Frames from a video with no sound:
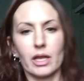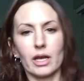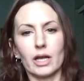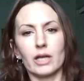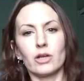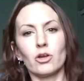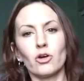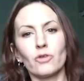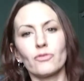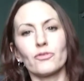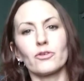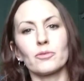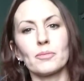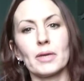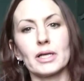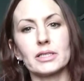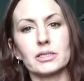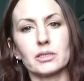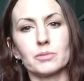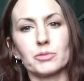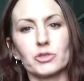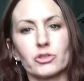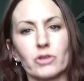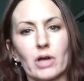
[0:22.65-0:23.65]
I know for my
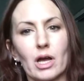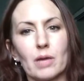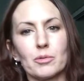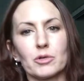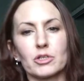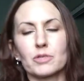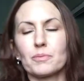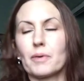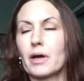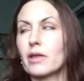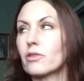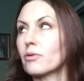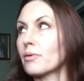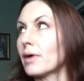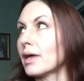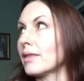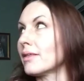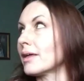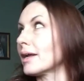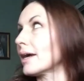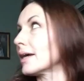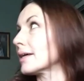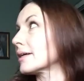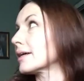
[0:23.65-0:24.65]
subscribers, by the way,
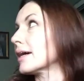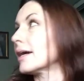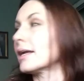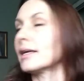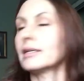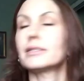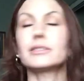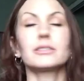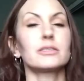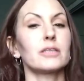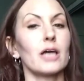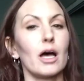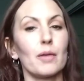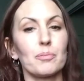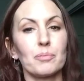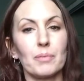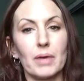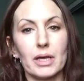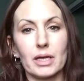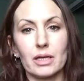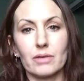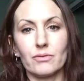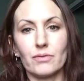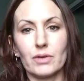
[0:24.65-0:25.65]
that I kind of stopped
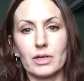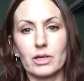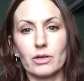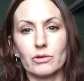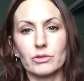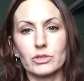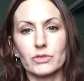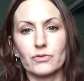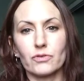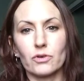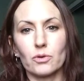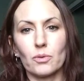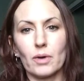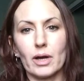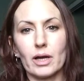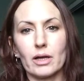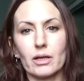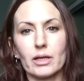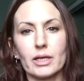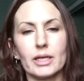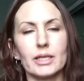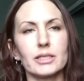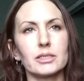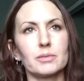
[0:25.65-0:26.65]
making videos for a while,
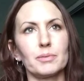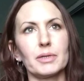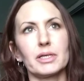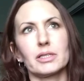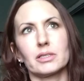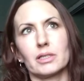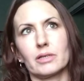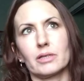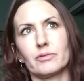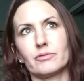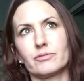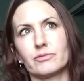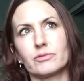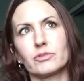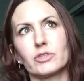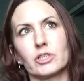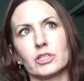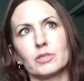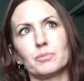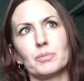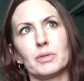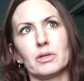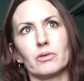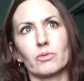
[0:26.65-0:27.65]
and it's because I've
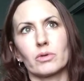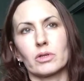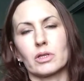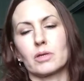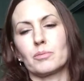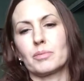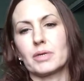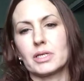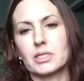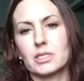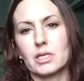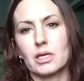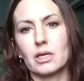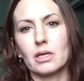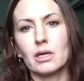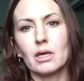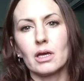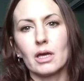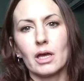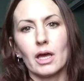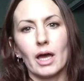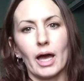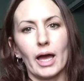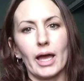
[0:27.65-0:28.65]
just been really busy.
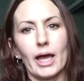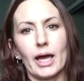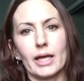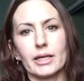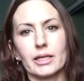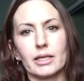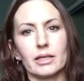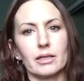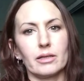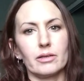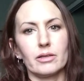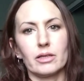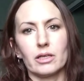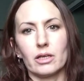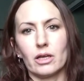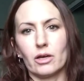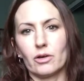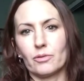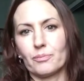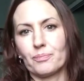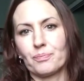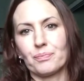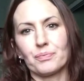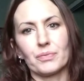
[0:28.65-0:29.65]
I had to,
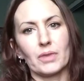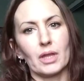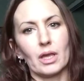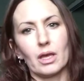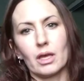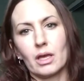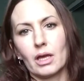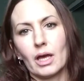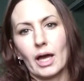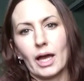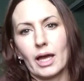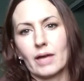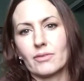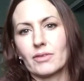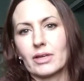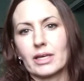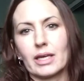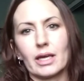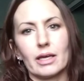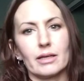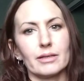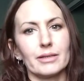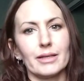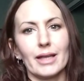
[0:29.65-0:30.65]
I have like
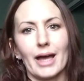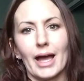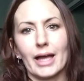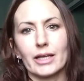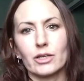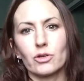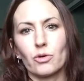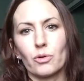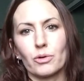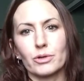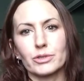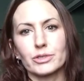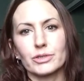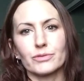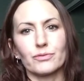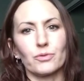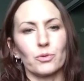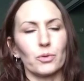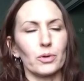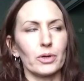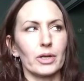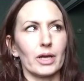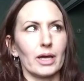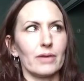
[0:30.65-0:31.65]
9 cords of
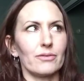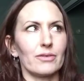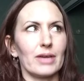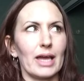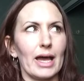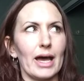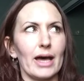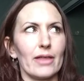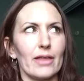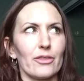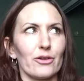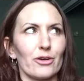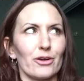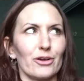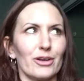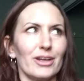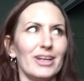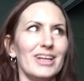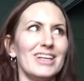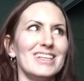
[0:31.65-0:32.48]
wood I've gathered.